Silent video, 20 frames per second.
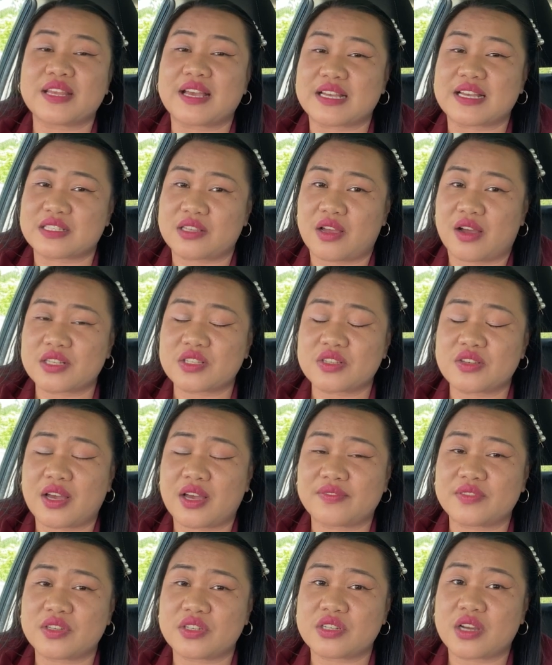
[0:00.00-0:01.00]
as long as you
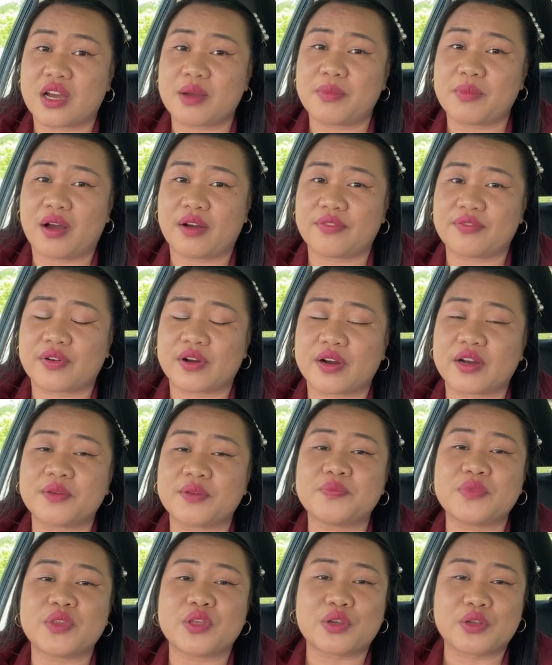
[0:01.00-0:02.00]
have the job offer
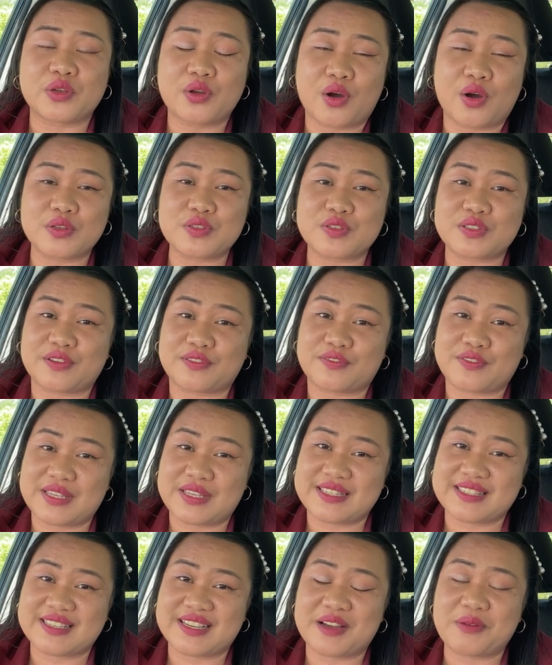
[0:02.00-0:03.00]
go to the
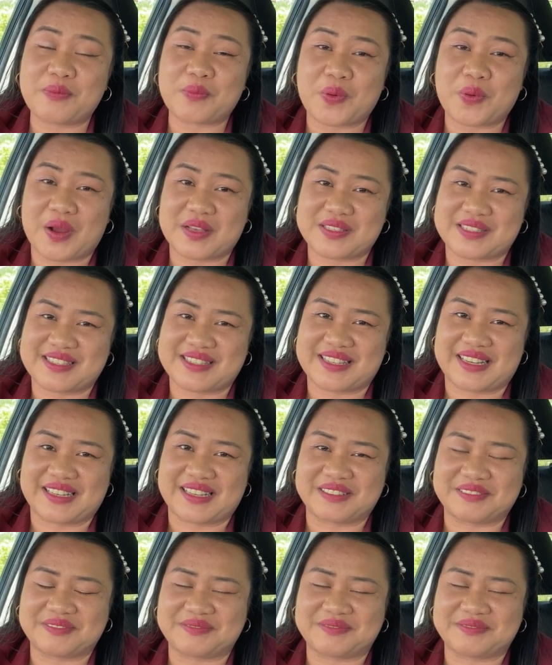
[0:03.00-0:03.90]
visa processing